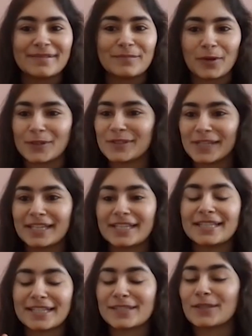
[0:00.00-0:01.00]

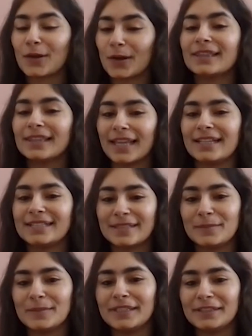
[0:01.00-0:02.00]
Portuguese is not that
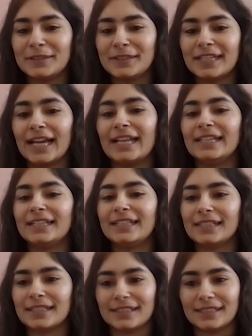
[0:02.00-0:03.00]
similar to
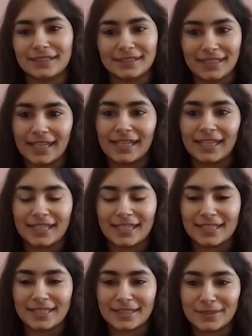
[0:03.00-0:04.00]
Italian than it
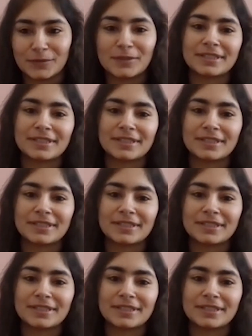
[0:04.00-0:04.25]
is to